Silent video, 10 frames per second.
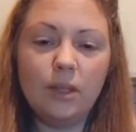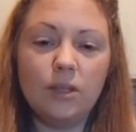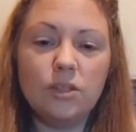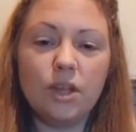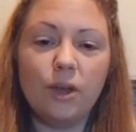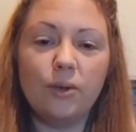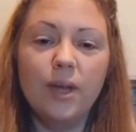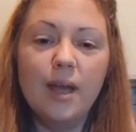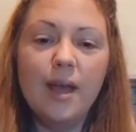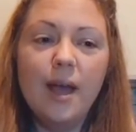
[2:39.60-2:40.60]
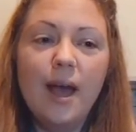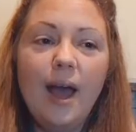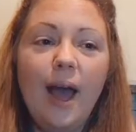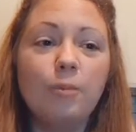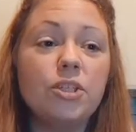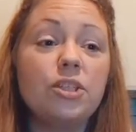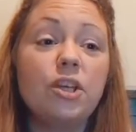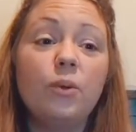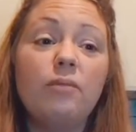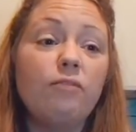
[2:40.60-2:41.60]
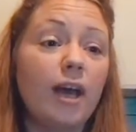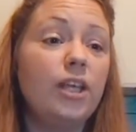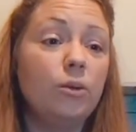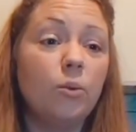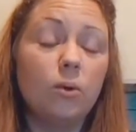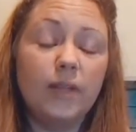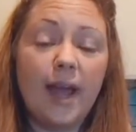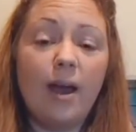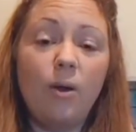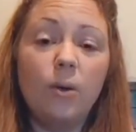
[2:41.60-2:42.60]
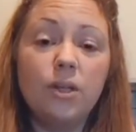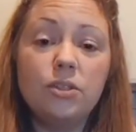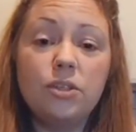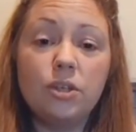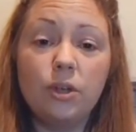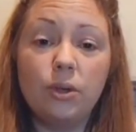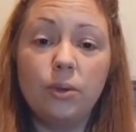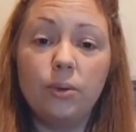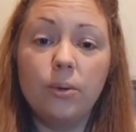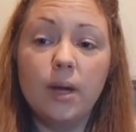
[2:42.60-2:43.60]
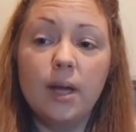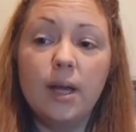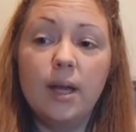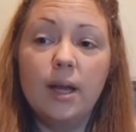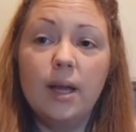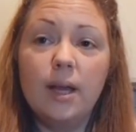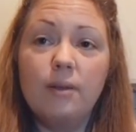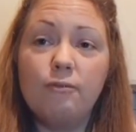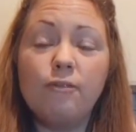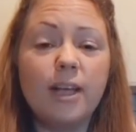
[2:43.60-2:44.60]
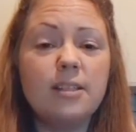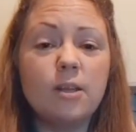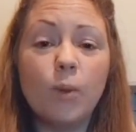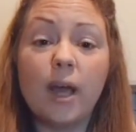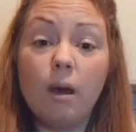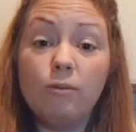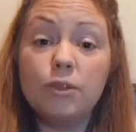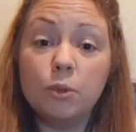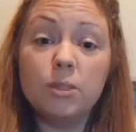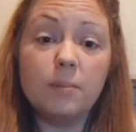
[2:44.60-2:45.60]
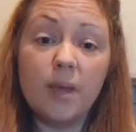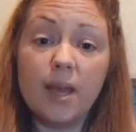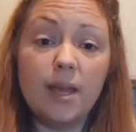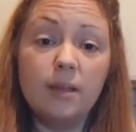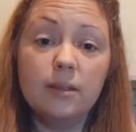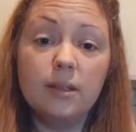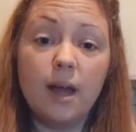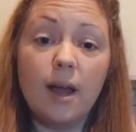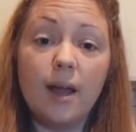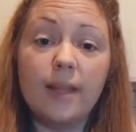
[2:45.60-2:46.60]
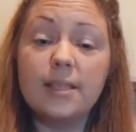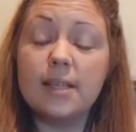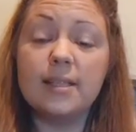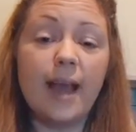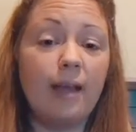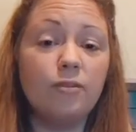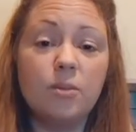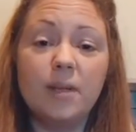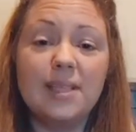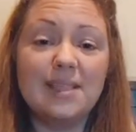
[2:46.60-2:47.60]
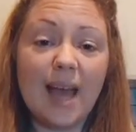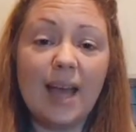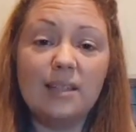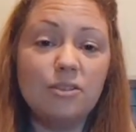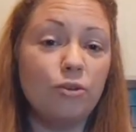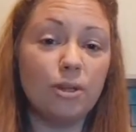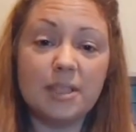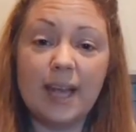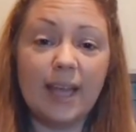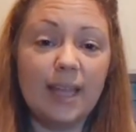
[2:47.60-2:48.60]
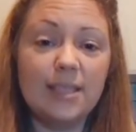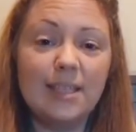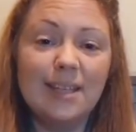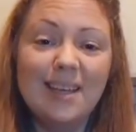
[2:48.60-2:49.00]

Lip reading: So I'm just going to invite you all now to find somewhere comfortable to be. That doesn't have to be sat cross-legged,